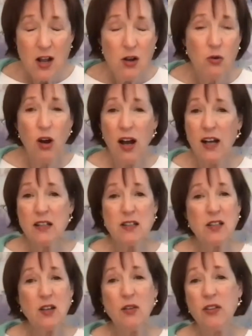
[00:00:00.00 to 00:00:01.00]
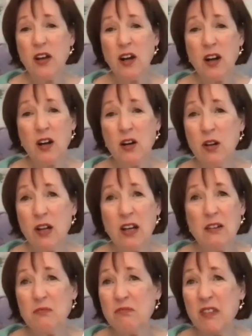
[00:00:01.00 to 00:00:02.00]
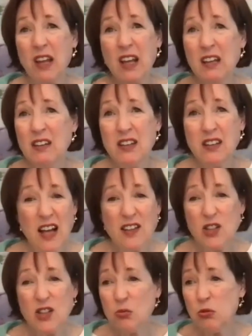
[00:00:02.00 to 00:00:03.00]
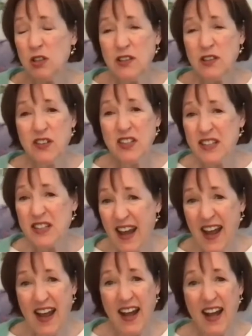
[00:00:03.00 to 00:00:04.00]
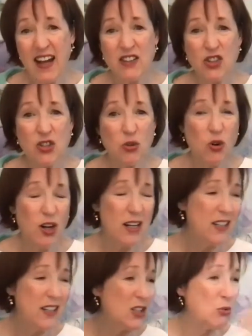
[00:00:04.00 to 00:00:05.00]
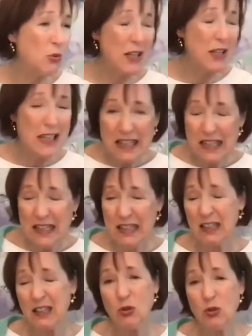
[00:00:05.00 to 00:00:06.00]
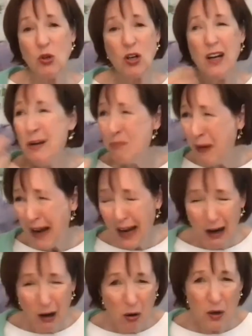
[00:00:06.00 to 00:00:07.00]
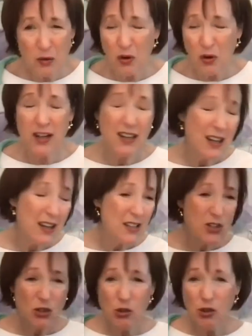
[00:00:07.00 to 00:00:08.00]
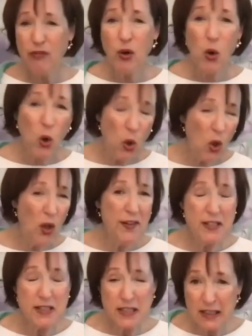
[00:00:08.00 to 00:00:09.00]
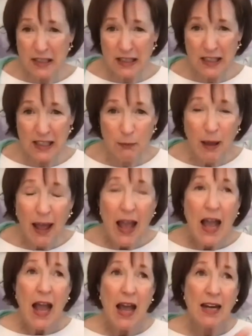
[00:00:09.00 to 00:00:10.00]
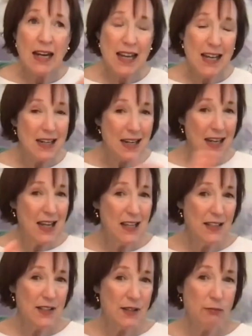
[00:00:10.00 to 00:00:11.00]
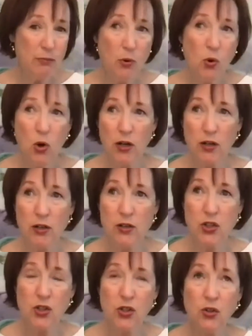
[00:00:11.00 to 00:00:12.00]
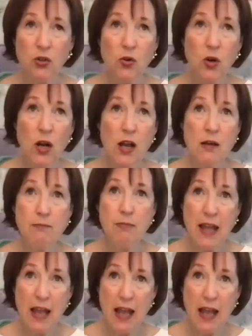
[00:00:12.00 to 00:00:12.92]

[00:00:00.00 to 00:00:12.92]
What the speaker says: right? So they're intellectual and detached, or histrionic, or paranoid, sort of all the time. And again, it is important to be